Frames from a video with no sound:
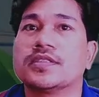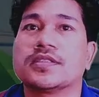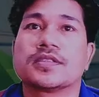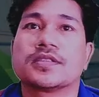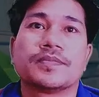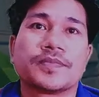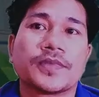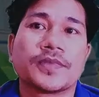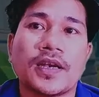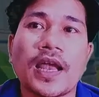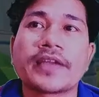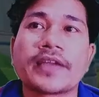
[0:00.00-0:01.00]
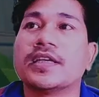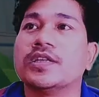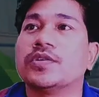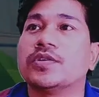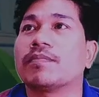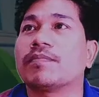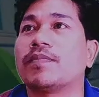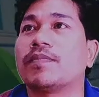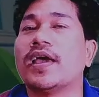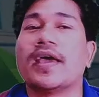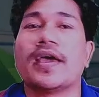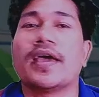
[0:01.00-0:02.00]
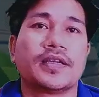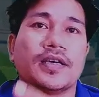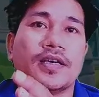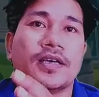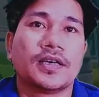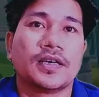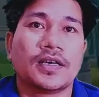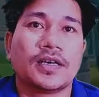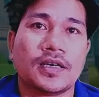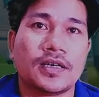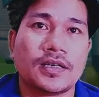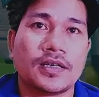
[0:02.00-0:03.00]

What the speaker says: You can see guys, like that you can play and